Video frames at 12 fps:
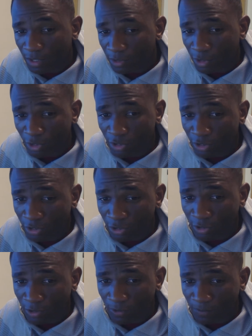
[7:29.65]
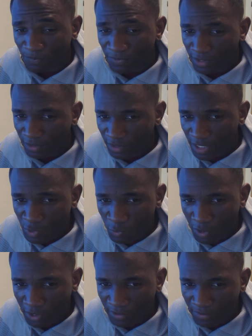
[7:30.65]
no. These
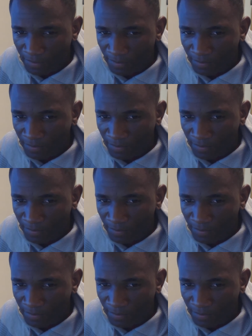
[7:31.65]
weren't